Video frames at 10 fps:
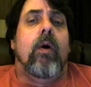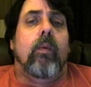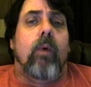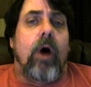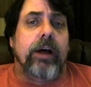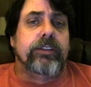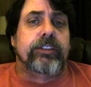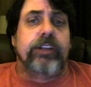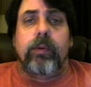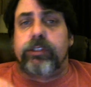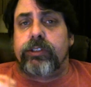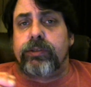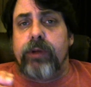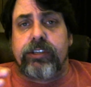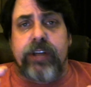was it
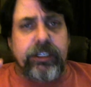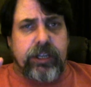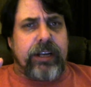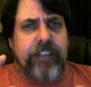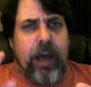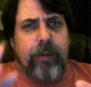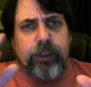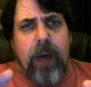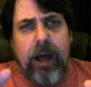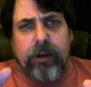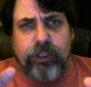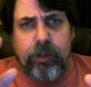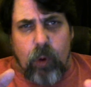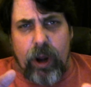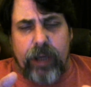was essentially the same as the
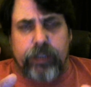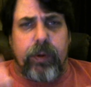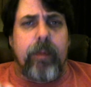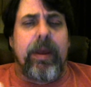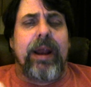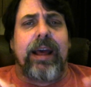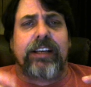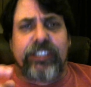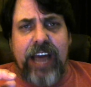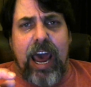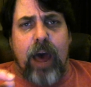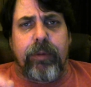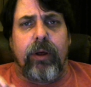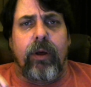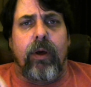Michelson-Morley experiment,
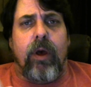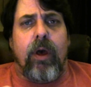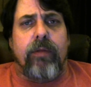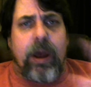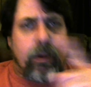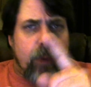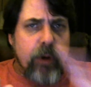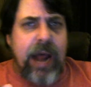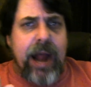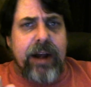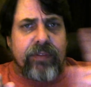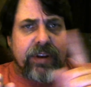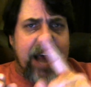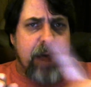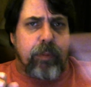except they rotated the
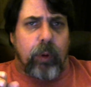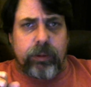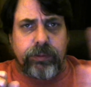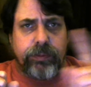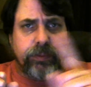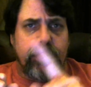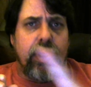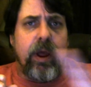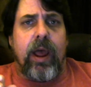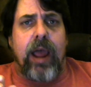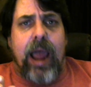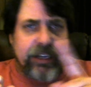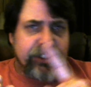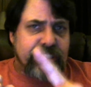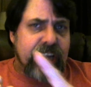table. And
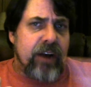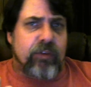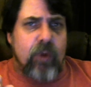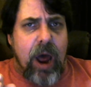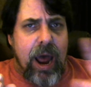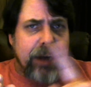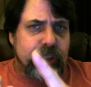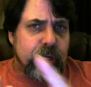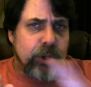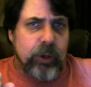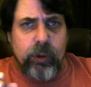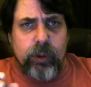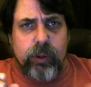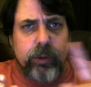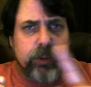instead of trying
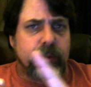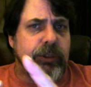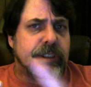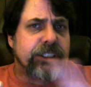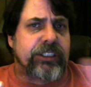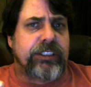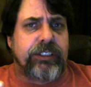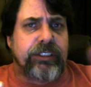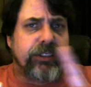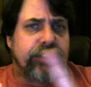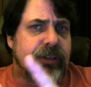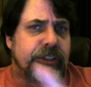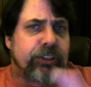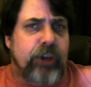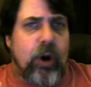to
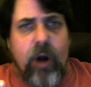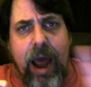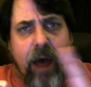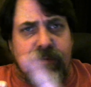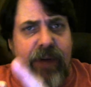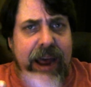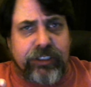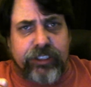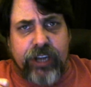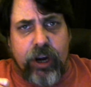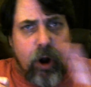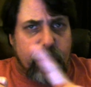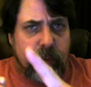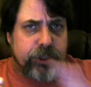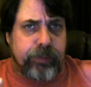discern how fast the
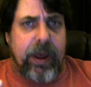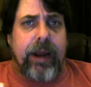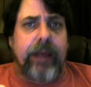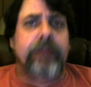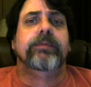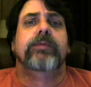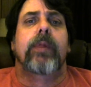Earth was spinning,